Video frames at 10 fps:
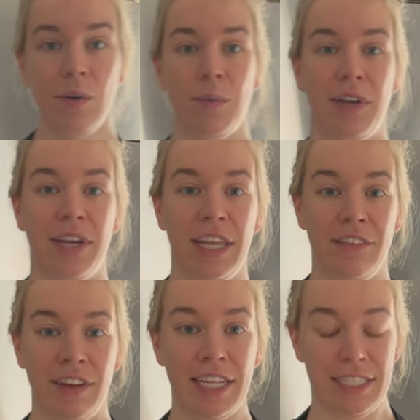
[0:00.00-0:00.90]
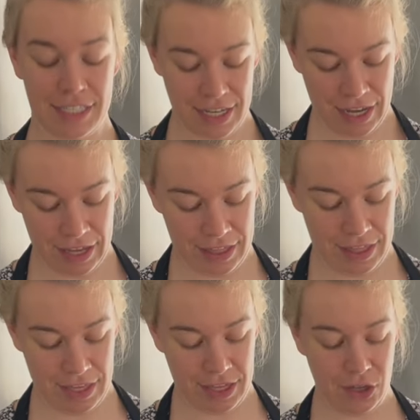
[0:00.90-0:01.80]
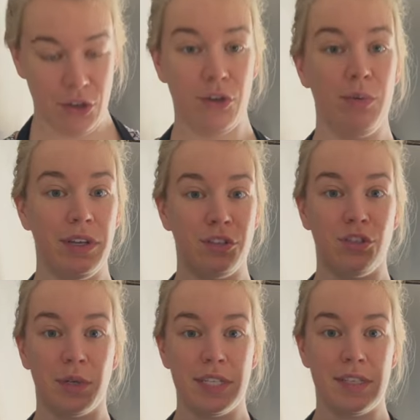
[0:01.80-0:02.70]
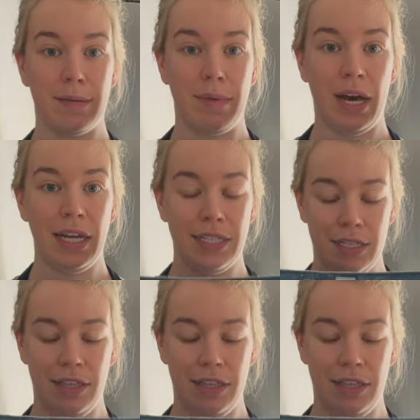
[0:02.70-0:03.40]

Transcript: We are getting ready to dye the Goodwill shorts I bought.